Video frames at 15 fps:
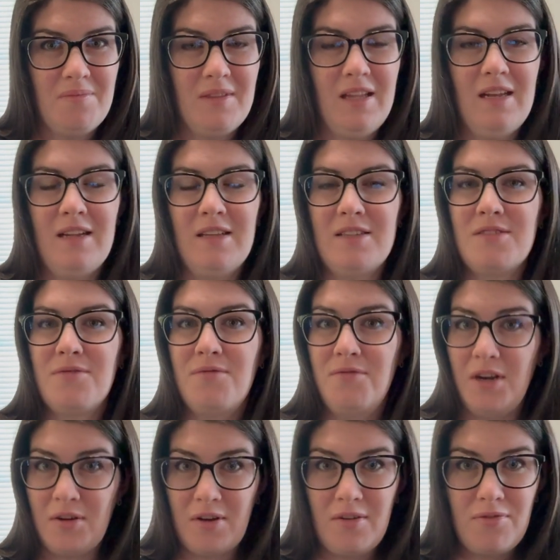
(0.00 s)
It is
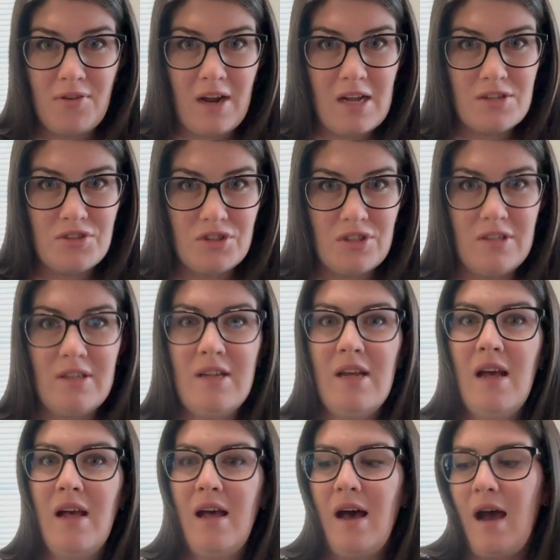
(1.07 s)
very fragile.
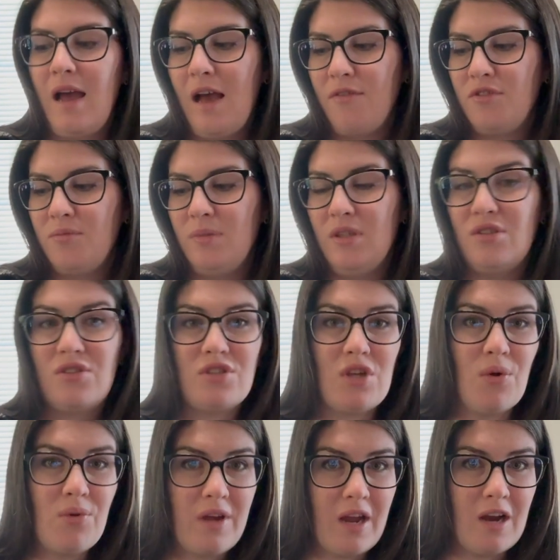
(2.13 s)
I have to be
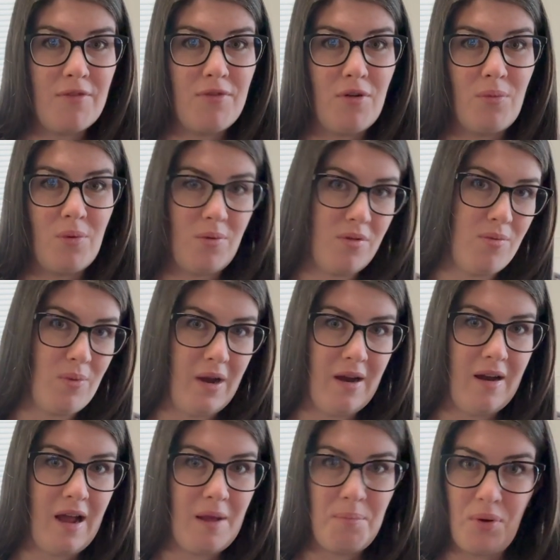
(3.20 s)
so careful with
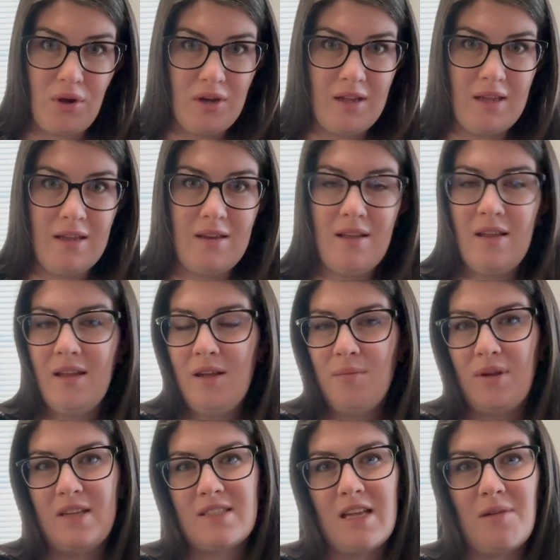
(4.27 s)
where I put it
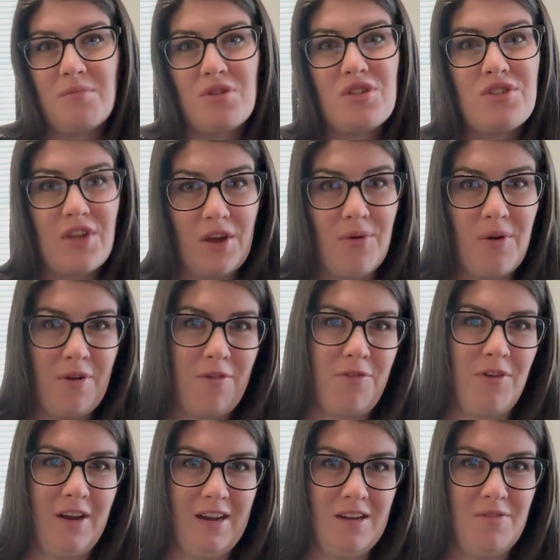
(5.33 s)
because I am so
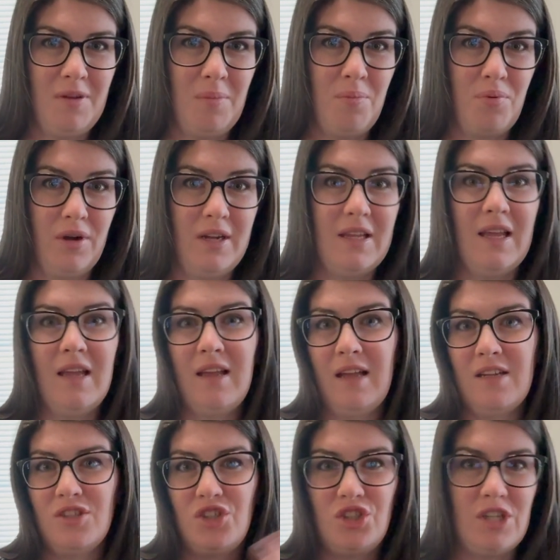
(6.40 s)
afraid of it breaking
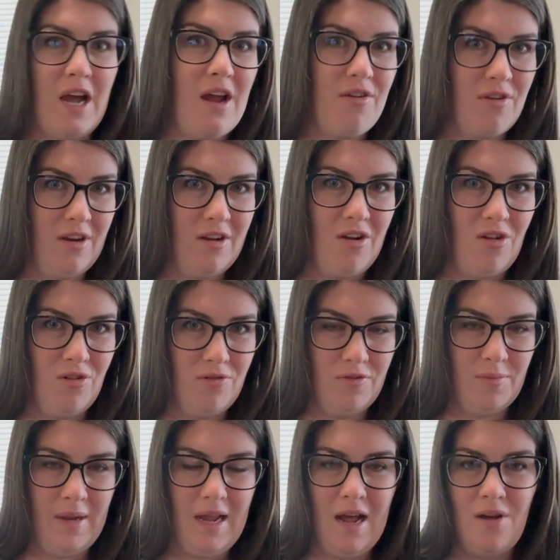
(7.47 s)
and shattering all over
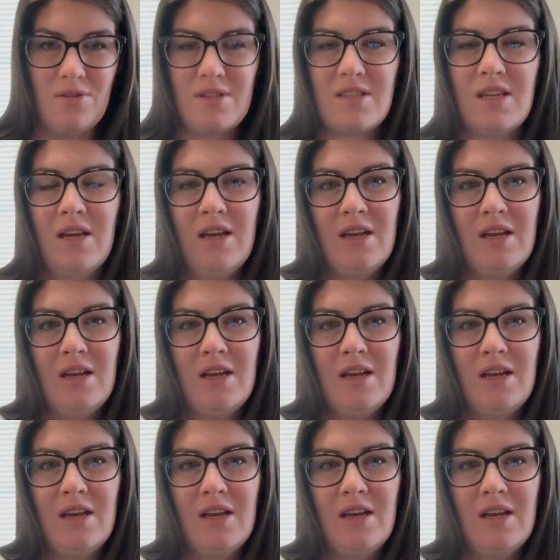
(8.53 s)
my house.